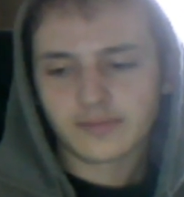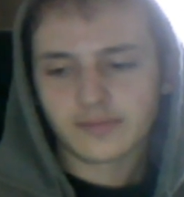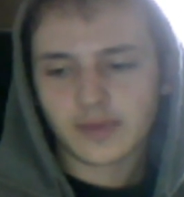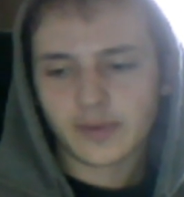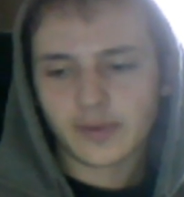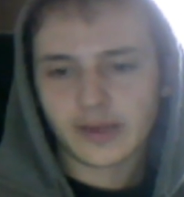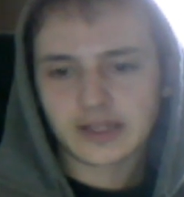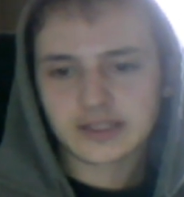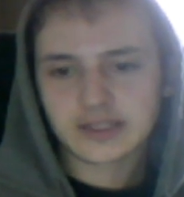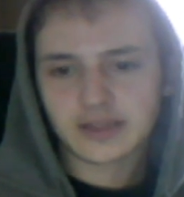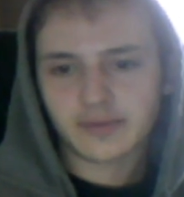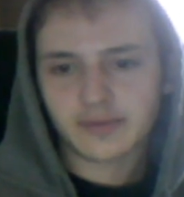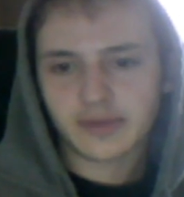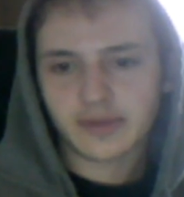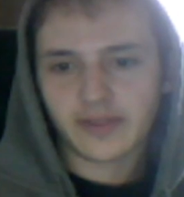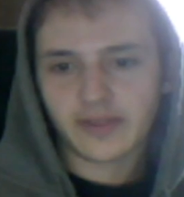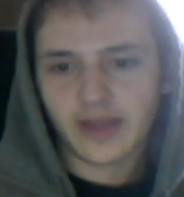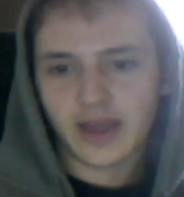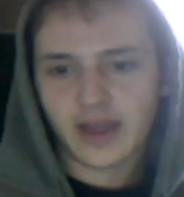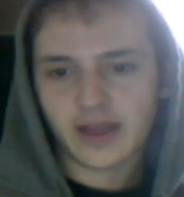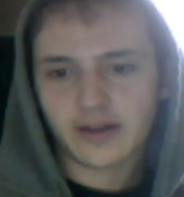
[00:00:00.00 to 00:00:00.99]
Maybe get something
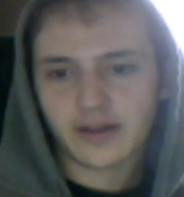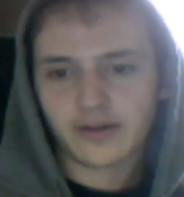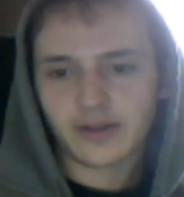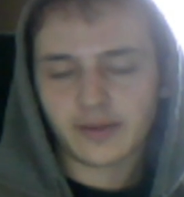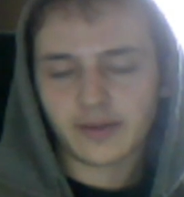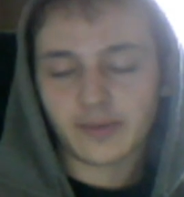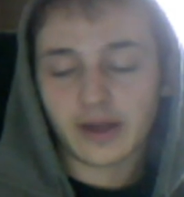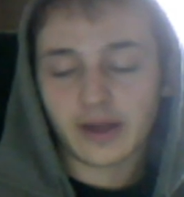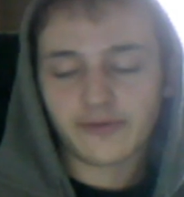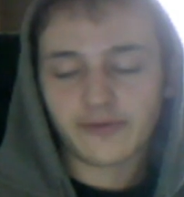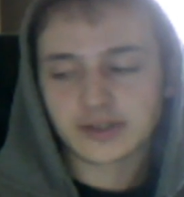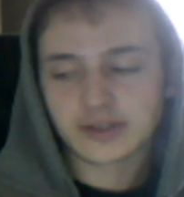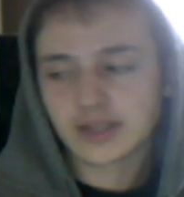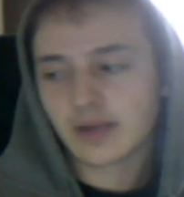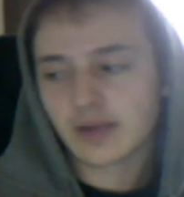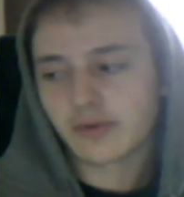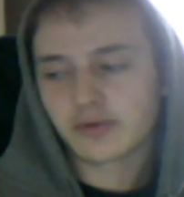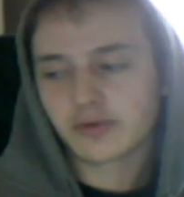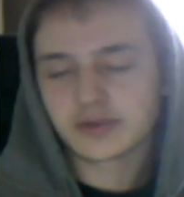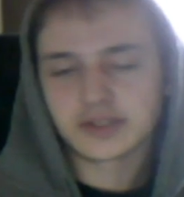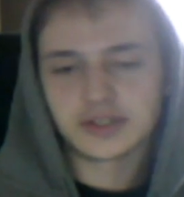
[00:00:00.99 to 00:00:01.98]
like that, or like my first
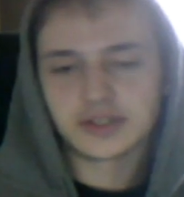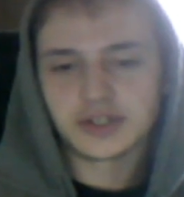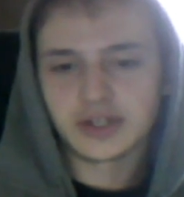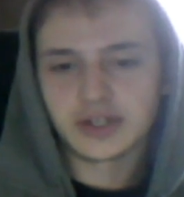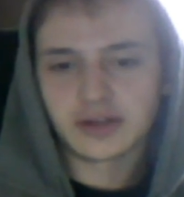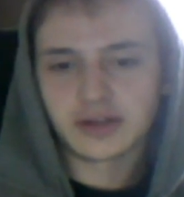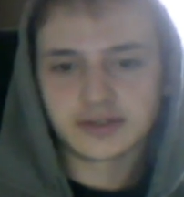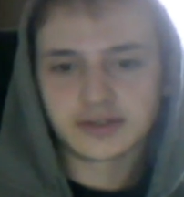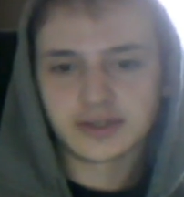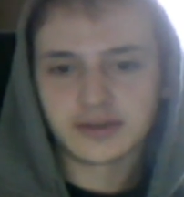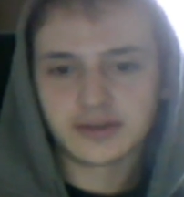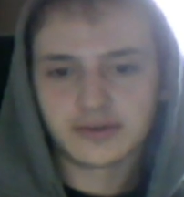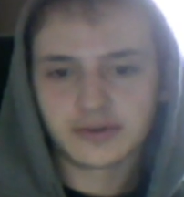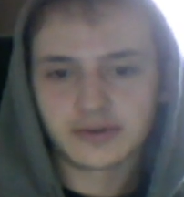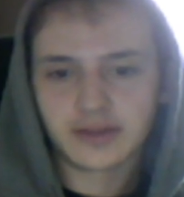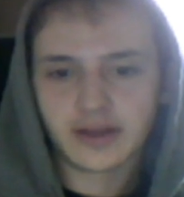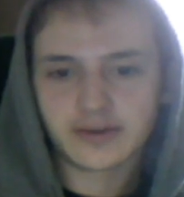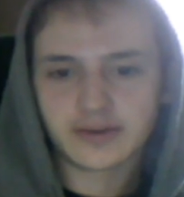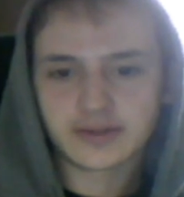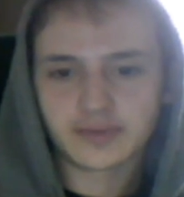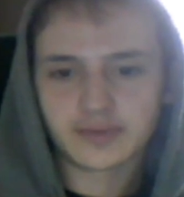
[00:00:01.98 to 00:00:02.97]
camera was a GL2,
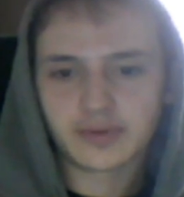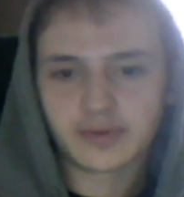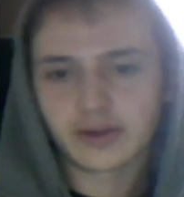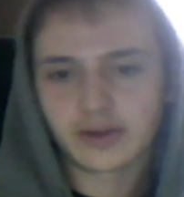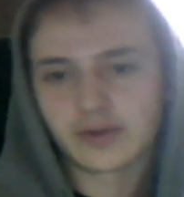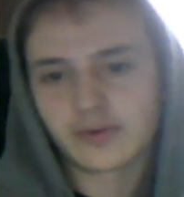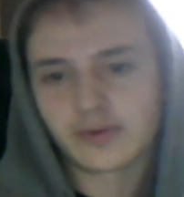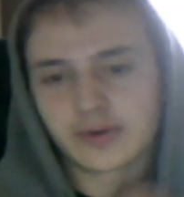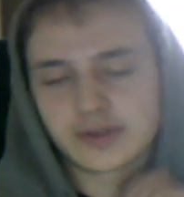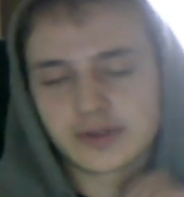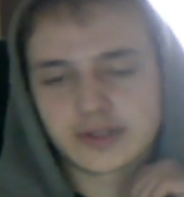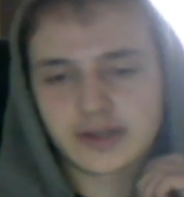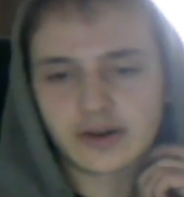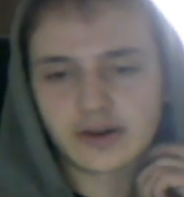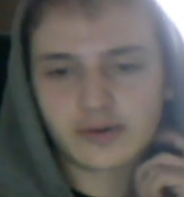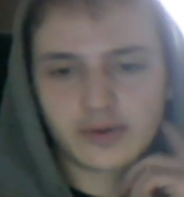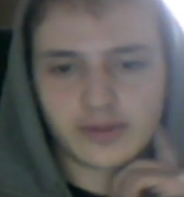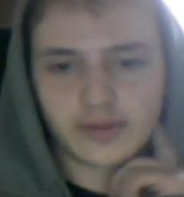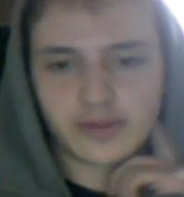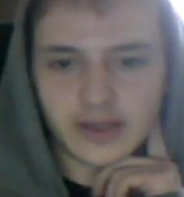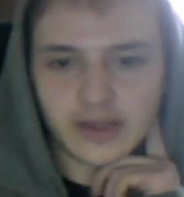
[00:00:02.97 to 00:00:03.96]
and that was a pretty good one to
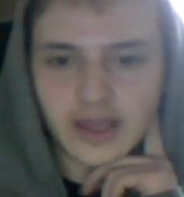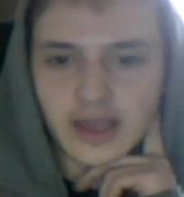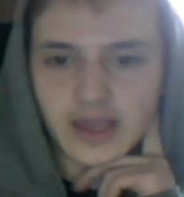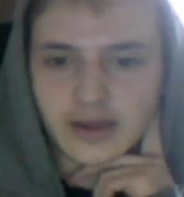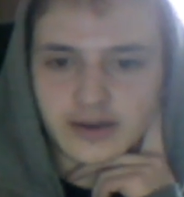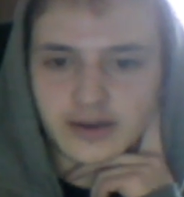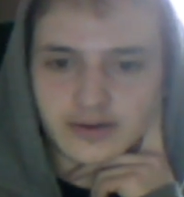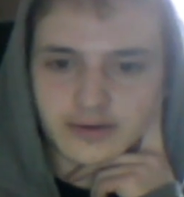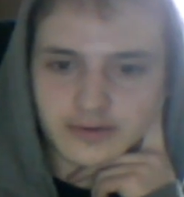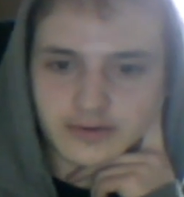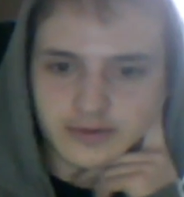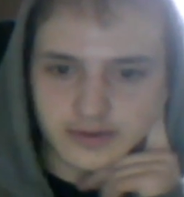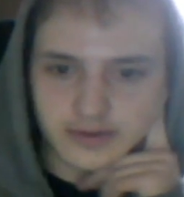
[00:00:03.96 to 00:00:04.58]
start with, a Canon.